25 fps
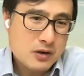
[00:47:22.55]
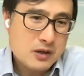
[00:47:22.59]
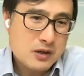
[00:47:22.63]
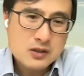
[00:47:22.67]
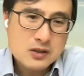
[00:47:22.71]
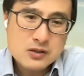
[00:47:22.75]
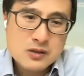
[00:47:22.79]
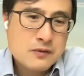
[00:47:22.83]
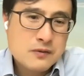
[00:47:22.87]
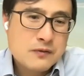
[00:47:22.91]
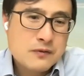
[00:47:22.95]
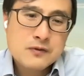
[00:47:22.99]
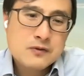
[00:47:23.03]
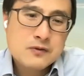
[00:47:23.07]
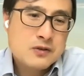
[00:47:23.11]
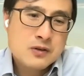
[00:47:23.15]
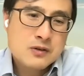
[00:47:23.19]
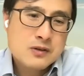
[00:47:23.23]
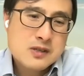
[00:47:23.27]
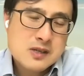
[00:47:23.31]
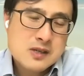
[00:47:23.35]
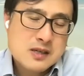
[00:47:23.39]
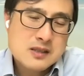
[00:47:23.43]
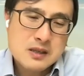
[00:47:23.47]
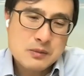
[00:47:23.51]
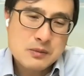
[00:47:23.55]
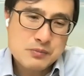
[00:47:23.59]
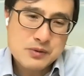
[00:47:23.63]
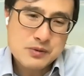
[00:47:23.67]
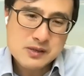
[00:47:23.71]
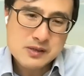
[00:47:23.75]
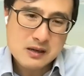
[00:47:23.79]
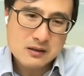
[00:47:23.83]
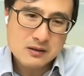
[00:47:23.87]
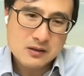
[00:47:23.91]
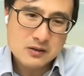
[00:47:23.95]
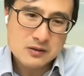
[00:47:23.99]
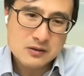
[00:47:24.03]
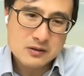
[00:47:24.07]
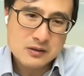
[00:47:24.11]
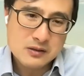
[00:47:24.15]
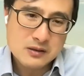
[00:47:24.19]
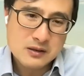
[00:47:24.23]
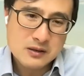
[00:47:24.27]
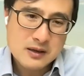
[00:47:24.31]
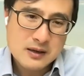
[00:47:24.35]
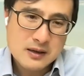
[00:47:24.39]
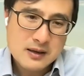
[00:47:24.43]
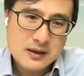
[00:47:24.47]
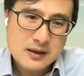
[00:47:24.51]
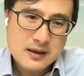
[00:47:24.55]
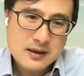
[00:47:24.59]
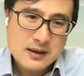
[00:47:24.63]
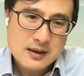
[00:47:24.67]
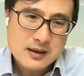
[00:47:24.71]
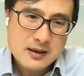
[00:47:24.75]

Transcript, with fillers: 30 to 60% longer.